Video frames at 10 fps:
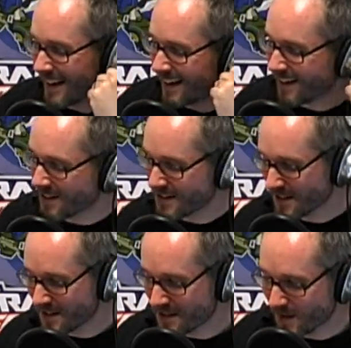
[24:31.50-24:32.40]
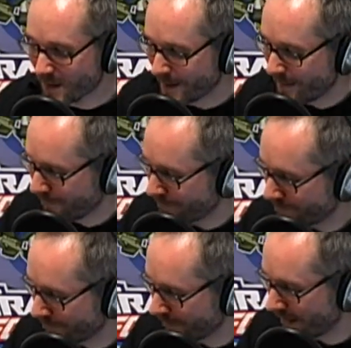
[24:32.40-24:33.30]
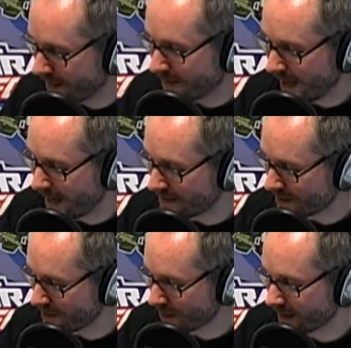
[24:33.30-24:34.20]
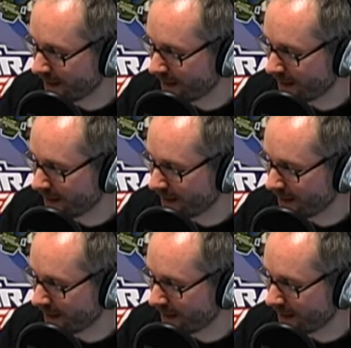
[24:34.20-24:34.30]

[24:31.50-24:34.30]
characters in the story that you had since you were a